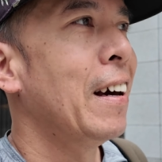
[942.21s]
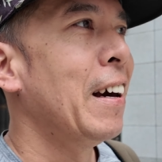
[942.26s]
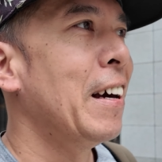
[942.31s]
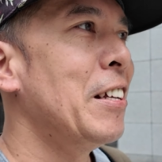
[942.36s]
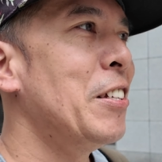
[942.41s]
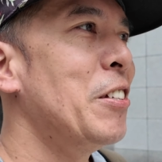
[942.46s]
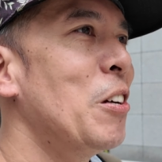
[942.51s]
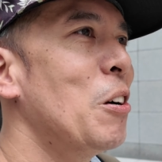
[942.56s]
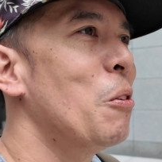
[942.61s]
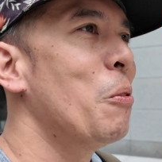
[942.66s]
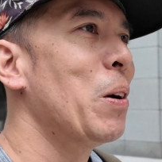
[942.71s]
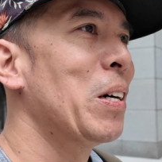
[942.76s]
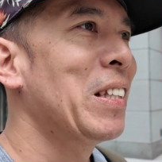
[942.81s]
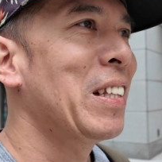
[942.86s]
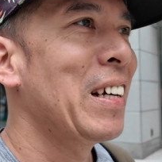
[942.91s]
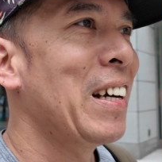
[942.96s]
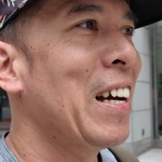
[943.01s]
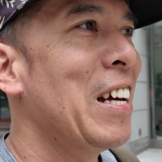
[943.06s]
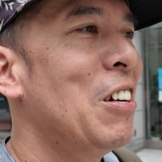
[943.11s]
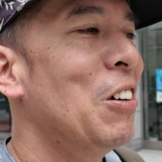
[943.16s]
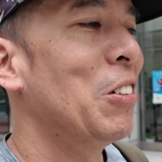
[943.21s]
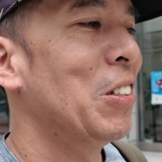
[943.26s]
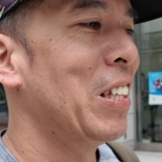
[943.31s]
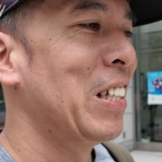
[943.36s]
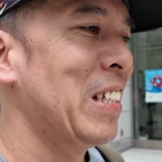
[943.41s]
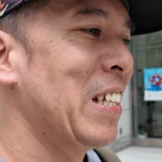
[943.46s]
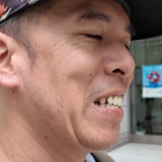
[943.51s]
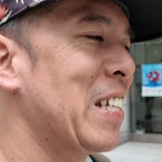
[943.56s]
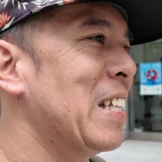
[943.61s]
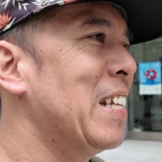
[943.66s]
And one thing I
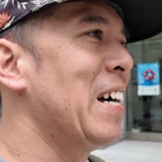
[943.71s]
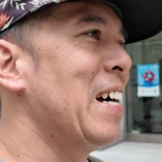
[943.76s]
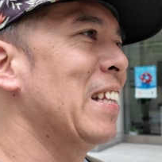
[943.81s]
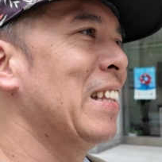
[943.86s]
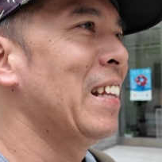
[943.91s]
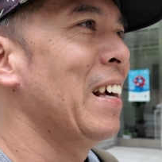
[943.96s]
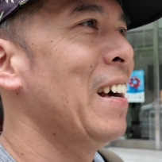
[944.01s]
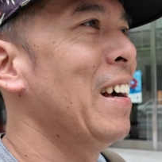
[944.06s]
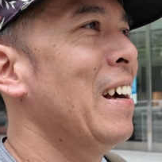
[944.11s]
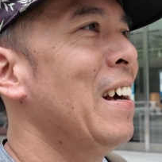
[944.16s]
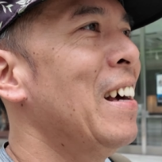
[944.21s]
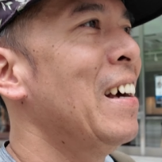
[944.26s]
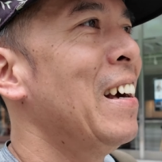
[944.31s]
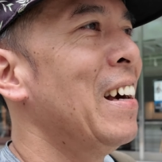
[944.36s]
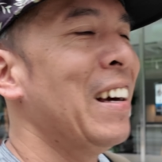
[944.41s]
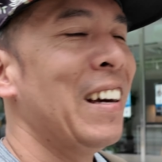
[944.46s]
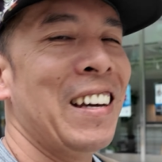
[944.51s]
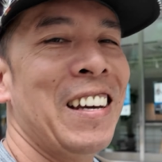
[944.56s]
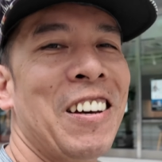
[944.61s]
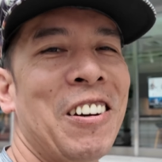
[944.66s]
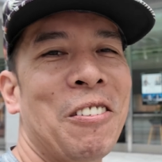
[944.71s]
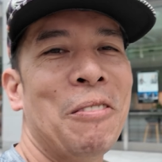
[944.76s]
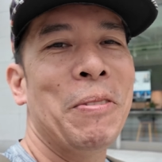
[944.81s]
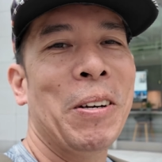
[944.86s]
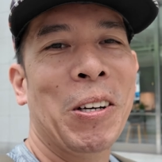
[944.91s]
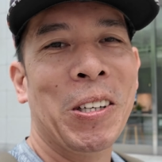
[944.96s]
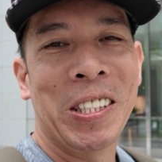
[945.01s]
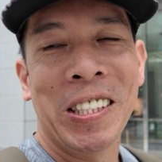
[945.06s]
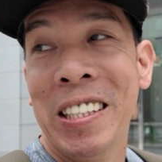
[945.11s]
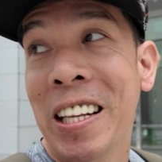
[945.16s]
noticed is that
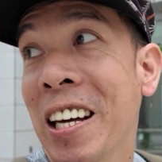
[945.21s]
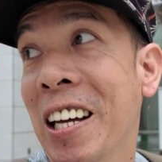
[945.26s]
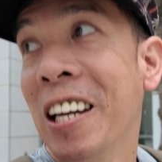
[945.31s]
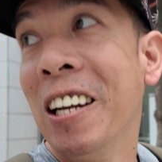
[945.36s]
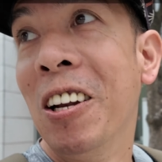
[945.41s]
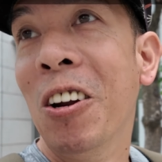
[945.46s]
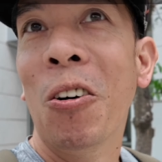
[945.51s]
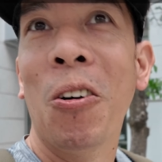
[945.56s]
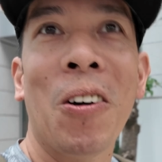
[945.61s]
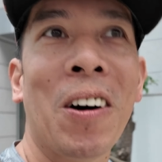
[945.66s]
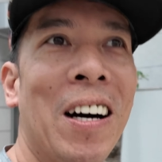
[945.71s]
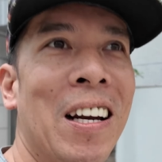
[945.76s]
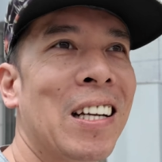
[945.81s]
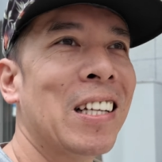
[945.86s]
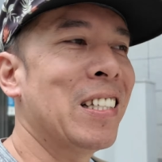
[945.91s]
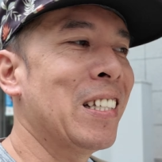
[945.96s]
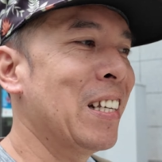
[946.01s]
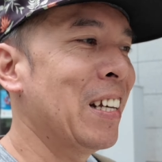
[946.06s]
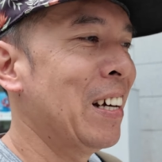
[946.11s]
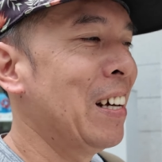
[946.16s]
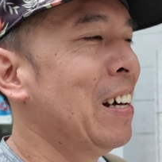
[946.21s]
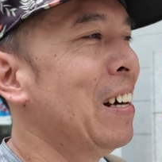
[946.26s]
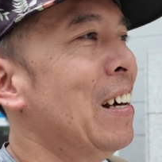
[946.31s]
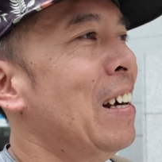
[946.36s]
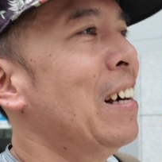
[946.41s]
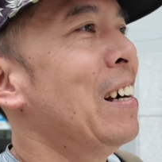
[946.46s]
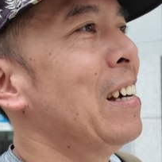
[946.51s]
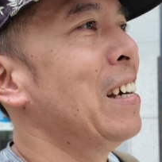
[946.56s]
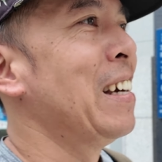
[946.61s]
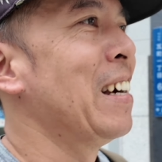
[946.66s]
because the locals,
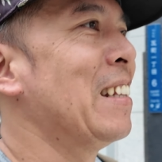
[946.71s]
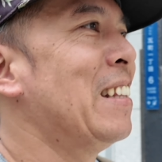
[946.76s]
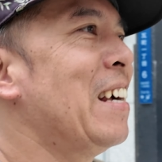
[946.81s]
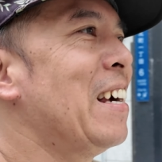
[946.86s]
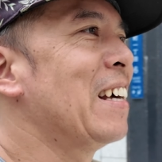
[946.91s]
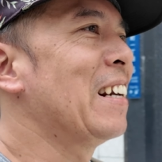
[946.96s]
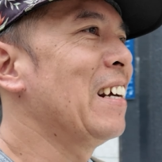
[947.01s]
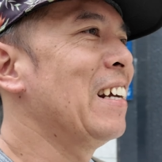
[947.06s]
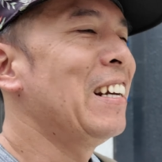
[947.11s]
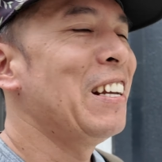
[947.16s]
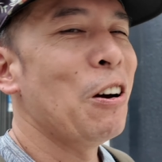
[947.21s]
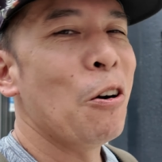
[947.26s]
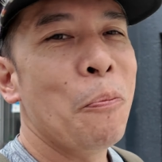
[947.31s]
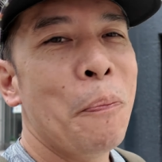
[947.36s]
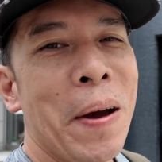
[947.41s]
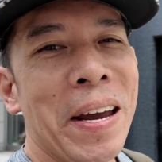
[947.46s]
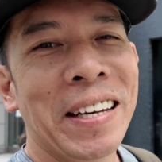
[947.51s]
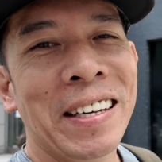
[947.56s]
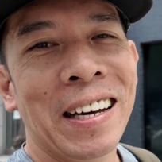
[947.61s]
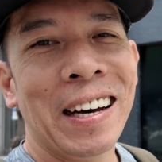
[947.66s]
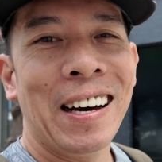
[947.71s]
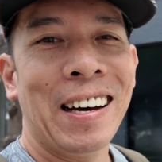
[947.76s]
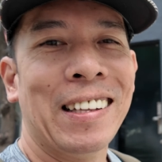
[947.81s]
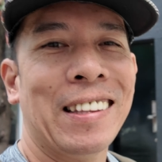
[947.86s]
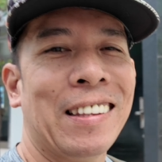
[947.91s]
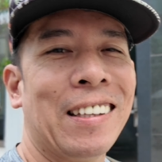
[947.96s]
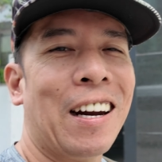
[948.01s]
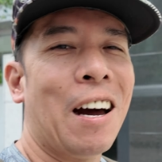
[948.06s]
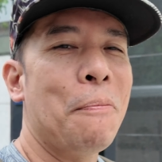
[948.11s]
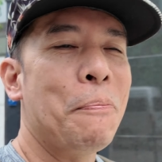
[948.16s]
they really obey the
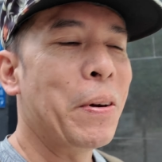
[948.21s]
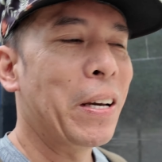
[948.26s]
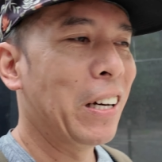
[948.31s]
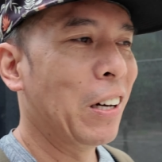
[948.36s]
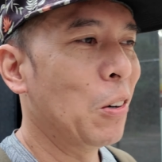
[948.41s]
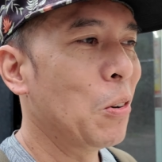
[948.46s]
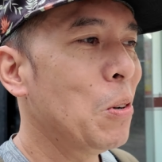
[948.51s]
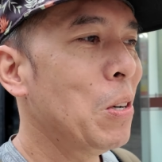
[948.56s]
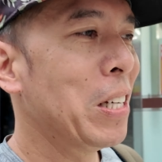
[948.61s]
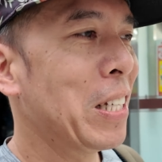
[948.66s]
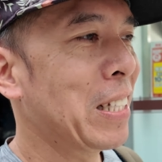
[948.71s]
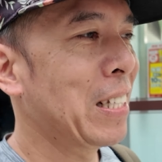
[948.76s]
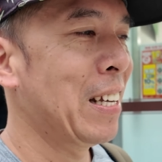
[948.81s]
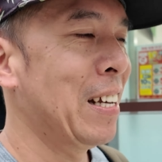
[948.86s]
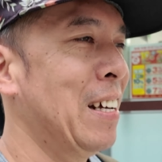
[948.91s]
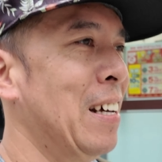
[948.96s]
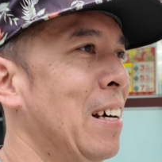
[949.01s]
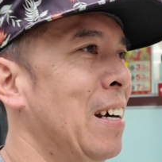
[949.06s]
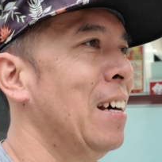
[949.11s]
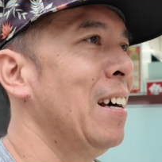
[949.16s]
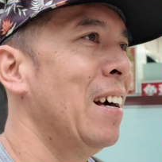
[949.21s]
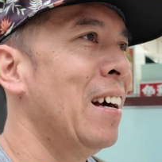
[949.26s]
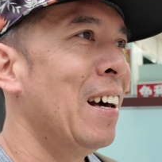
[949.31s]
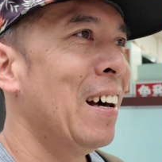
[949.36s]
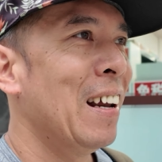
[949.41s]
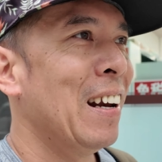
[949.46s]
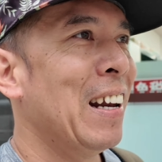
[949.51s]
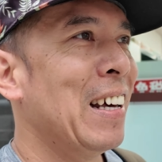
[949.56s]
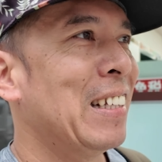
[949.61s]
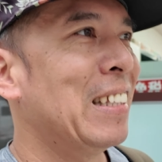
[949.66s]
traffic rules,
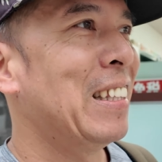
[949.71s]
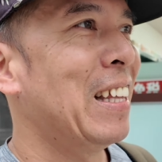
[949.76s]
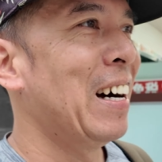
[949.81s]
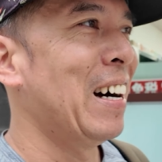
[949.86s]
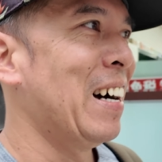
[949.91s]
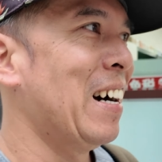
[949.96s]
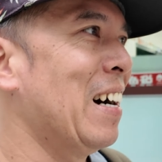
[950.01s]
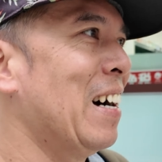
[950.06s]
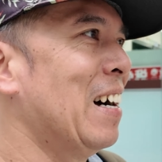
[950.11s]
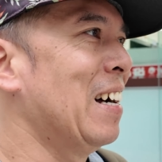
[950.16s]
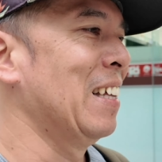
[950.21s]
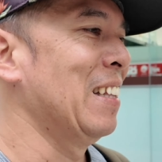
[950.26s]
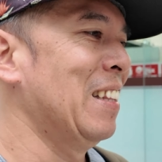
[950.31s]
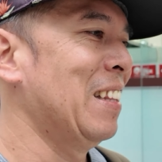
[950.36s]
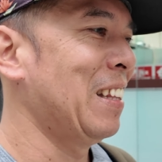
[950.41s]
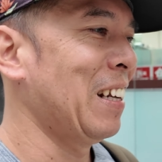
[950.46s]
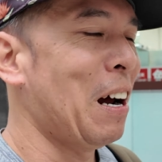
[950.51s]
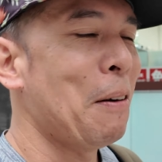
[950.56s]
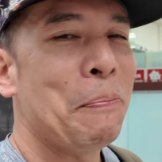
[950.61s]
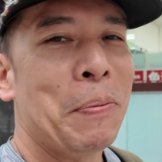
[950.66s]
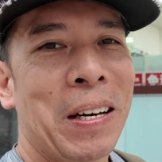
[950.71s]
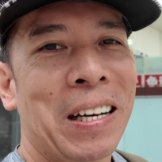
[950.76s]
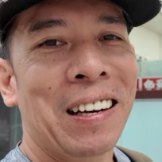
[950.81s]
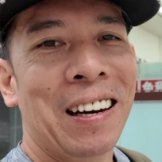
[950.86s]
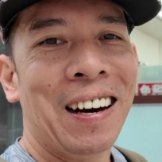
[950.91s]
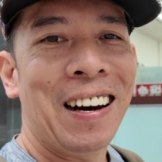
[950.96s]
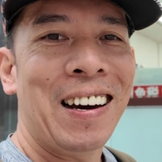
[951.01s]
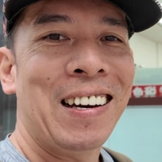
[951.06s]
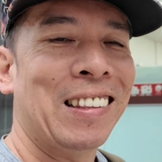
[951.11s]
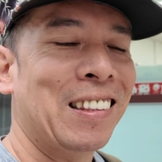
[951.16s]
like the traffic
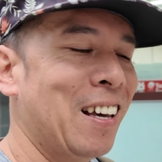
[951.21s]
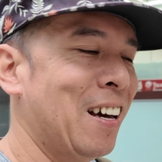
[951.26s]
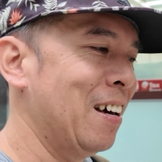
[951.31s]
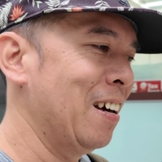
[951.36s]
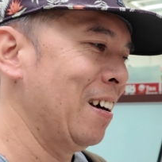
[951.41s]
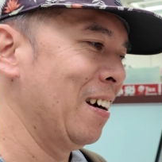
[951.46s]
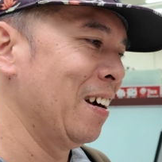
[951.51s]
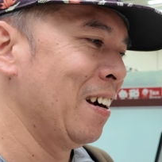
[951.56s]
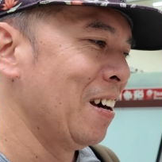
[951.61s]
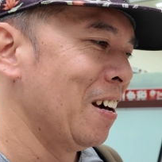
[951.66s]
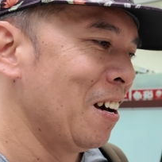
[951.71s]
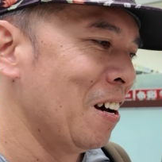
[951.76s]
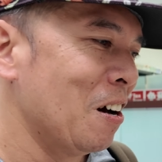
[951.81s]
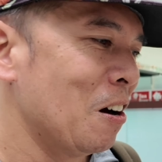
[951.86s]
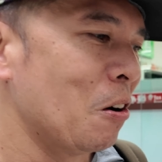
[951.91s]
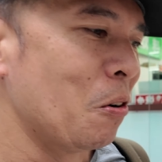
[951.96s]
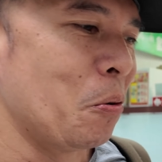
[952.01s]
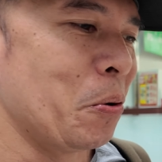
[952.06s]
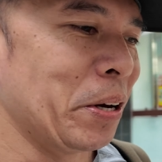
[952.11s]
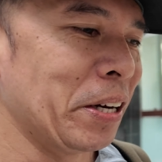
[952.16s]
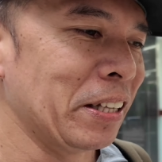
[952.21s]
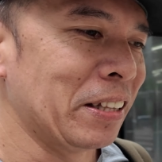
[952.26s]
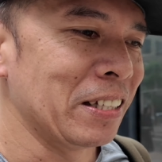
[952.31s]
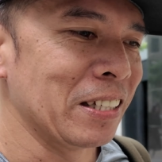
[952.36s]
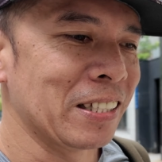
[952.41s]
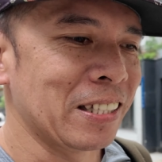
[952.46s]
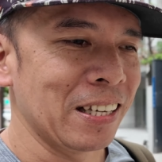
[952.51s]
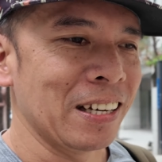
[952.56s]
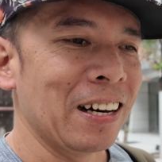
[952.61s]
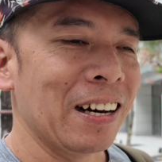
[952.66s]
light. When it
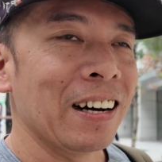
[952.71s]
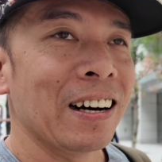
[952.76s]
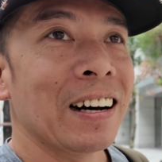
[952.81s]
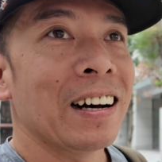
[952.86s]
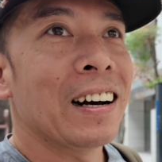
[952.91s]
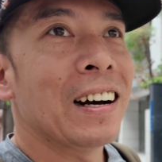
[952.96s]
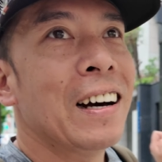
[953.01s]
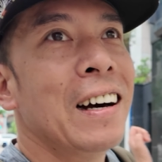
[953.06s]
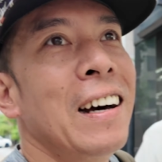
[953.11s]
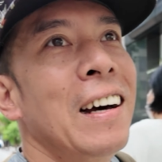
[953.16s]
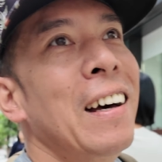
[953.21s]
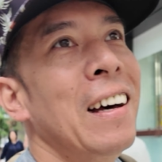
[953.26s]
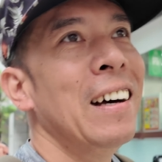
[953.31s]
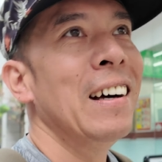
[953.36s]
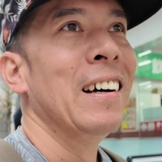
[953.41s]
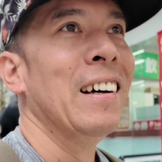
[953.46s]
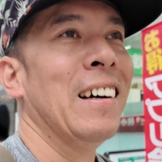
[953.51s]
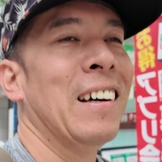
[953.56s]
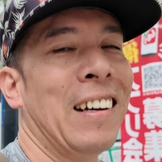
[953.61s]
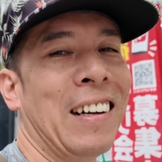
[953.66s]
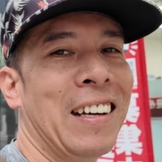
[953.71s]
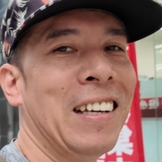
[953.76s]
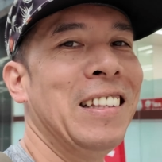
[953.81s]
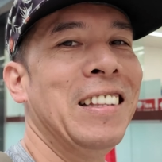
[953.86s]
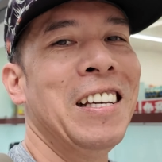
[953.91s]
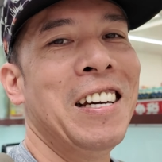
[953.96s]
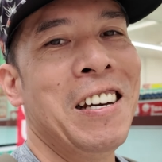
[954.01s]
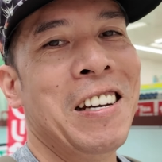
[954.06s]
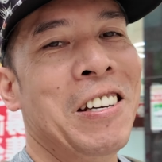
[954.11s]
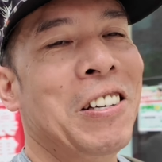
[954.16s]
is red,
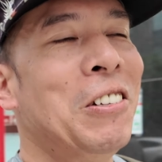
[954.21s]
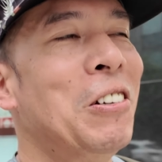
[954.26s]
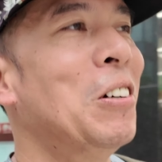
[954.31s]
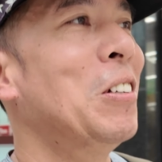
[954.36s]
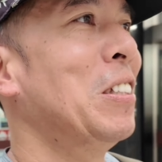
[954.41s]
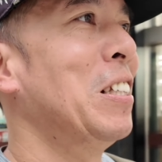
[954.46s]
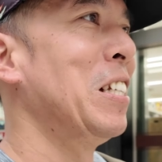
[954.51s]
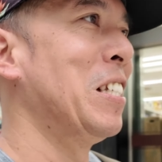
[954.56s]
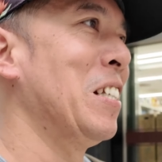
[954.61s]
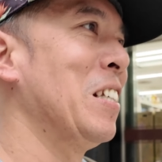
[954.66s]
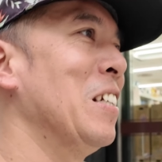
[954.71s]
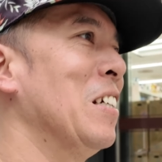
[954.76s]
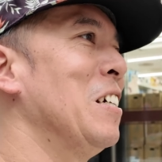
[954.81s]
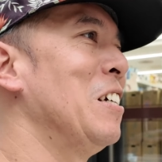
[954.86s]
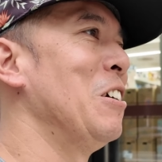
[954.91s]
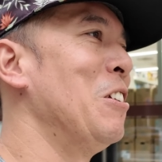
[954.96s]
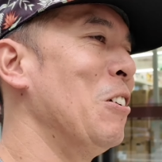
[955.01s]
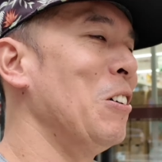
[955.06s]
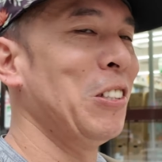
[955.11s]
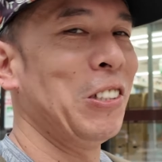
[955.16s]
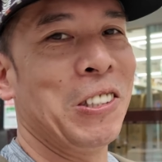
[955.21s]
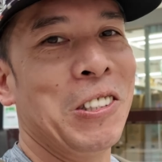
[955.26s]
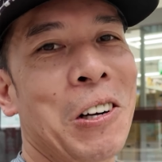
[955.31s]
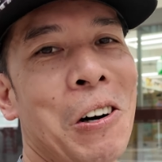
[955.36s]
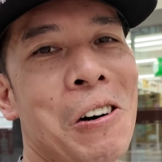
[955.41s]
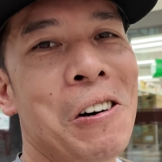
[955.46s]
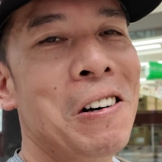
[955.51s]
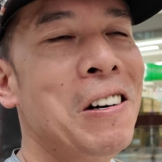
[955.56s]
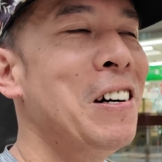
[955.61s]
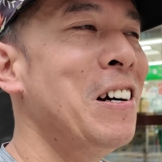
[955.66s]
you don't
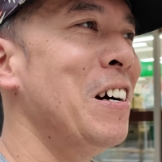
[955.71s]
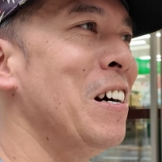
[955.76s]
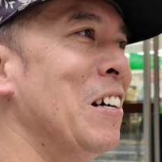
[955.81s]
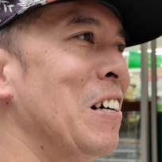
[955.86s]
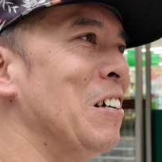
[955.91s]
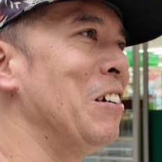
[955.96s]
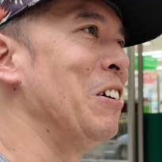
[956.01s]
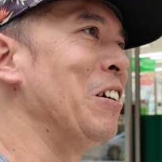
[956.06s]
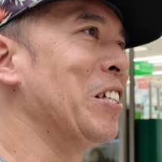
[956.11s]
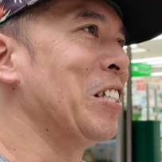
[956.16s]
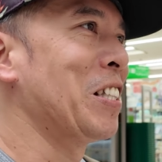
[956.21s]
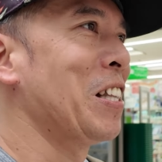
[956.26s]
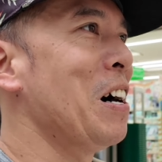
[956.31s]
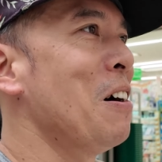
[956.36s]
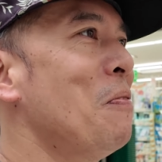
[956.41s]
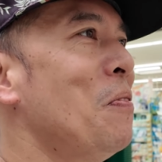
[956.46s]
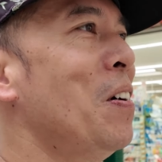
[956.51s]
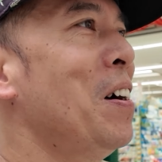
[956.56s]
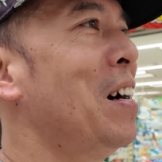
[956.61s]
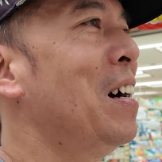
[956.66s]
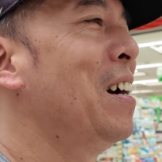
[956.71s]
go, you stop.